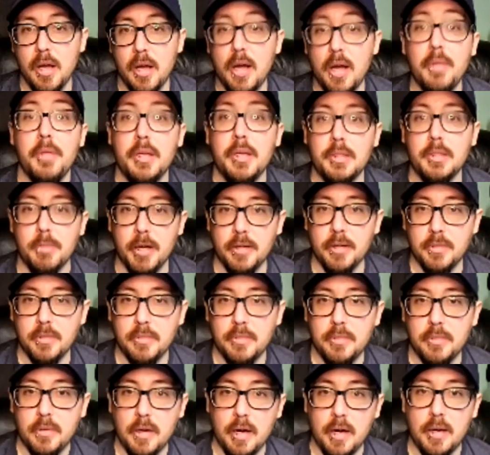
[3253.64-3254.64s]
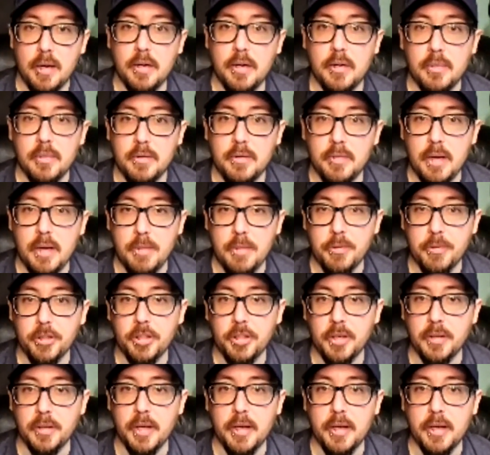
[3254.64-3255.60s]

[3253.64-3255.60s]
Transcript: And thanks, man. I appreciate